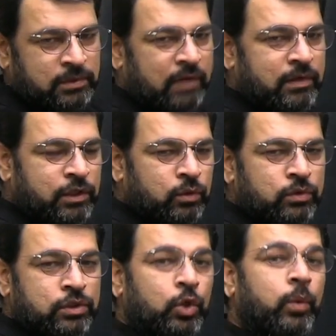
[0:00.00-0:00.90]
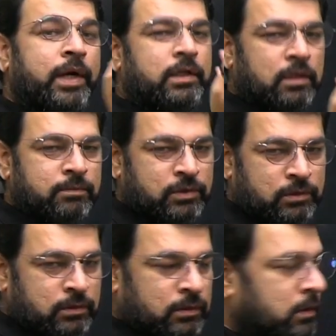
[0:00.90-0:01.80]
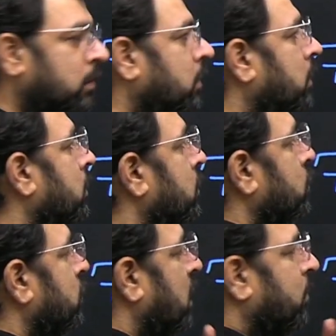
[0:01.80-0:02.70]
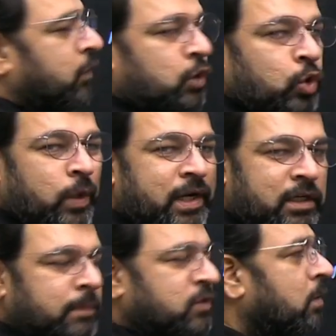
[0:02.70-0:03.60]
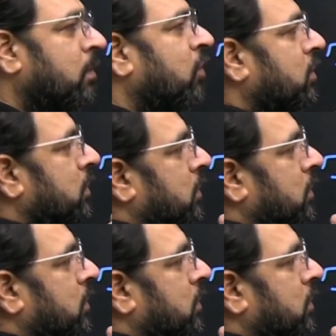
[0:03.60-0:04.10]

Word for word: I will use two n terms. So sum of two n terms will be what?